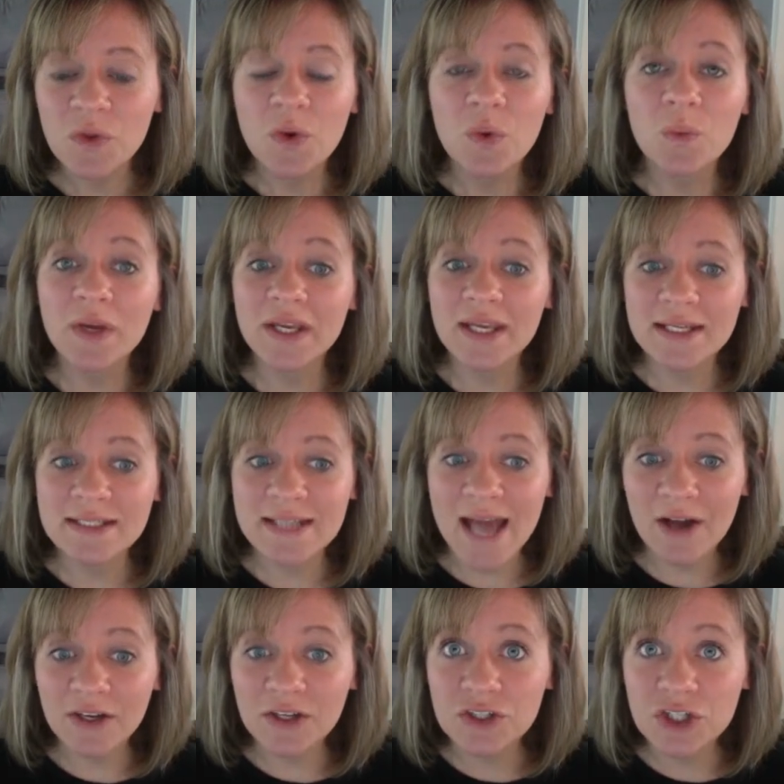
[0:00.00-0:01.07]
We get
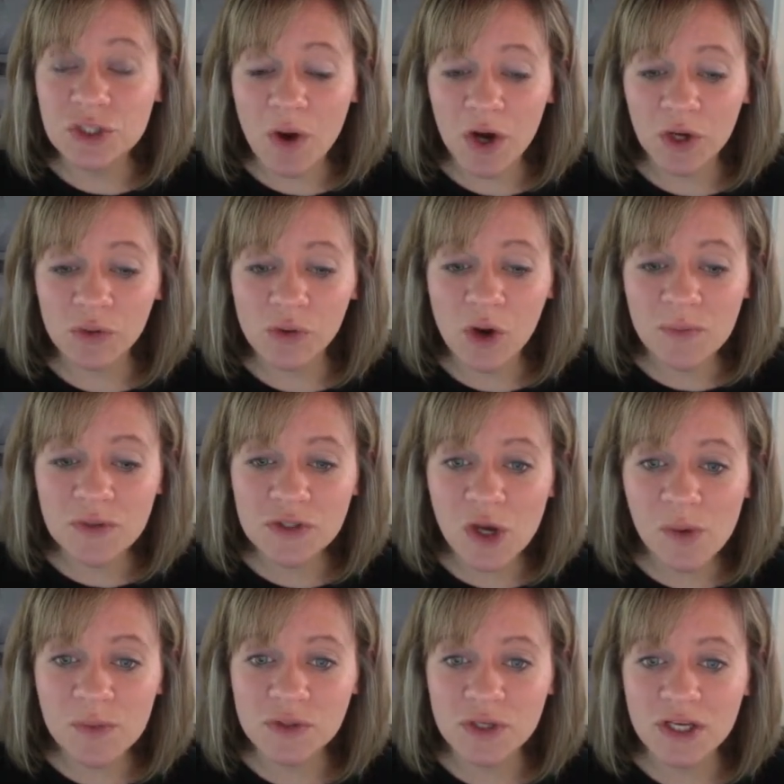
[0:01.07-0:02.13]
down into our
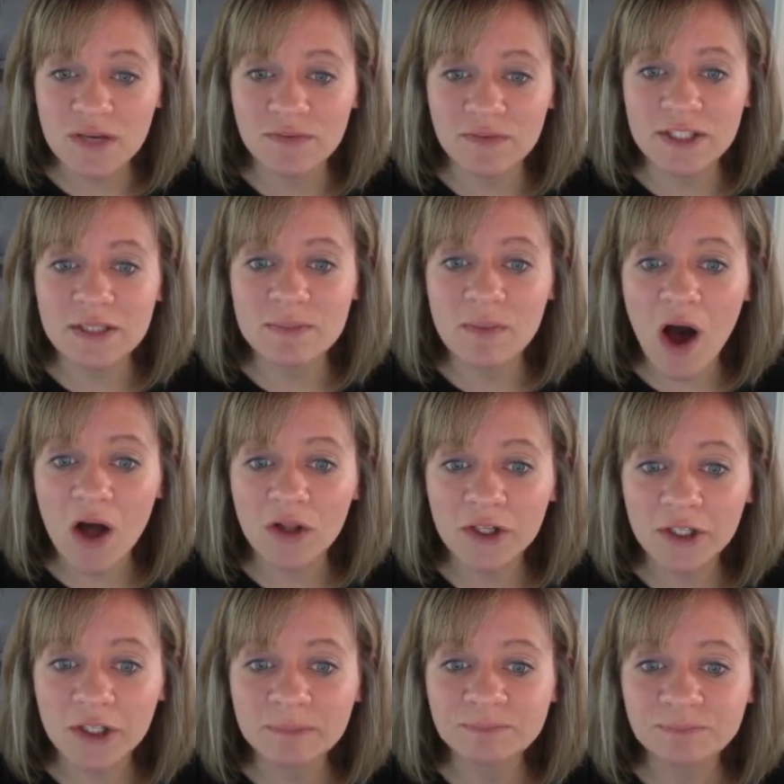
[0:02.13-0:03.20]
chromosomes are even
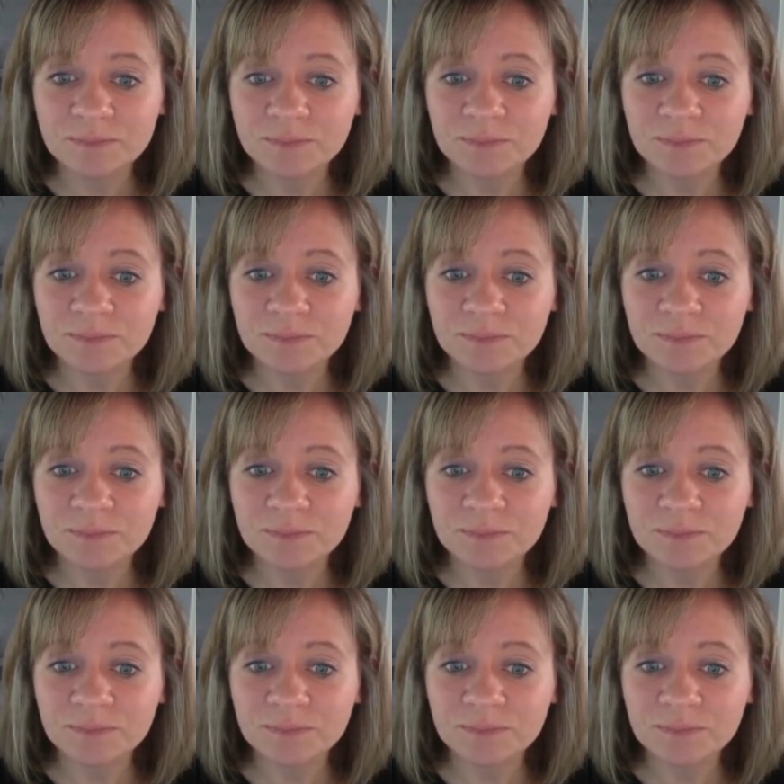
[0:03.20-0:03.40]
smaller.